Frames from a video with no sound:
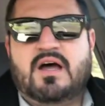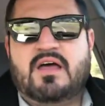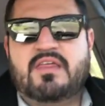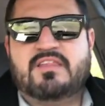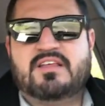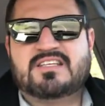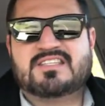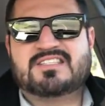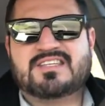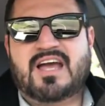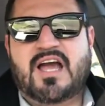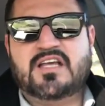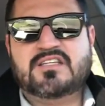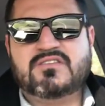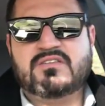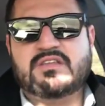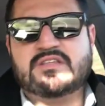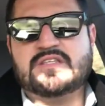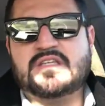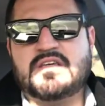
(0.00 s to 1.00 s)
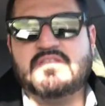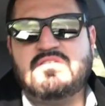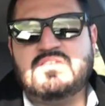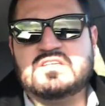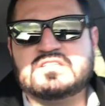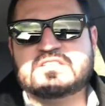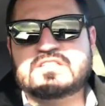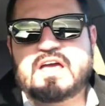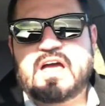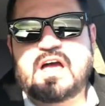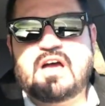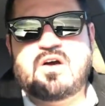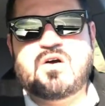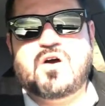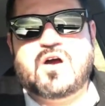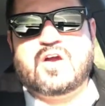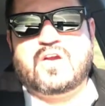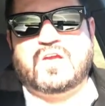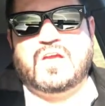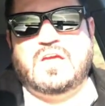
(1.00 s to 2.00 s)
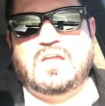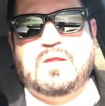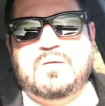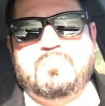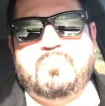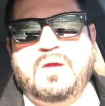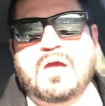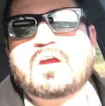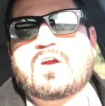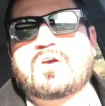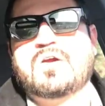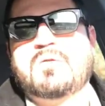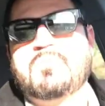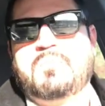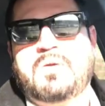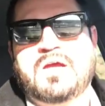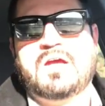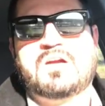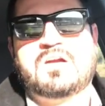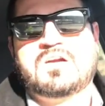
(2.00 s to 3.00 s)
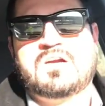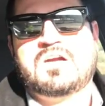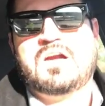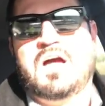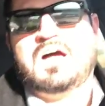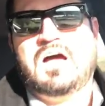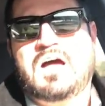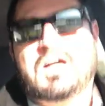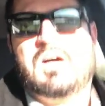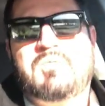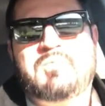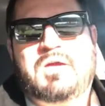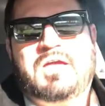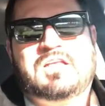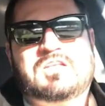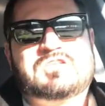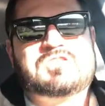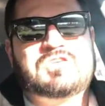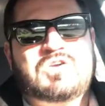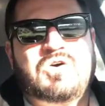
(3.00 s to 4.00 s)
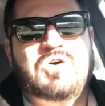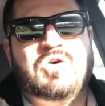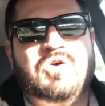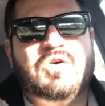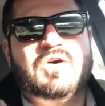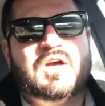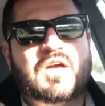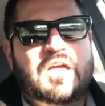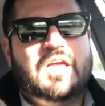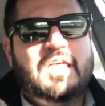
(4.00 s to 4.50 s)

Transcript: The size of the TVs now are getting bigger and bigger, and so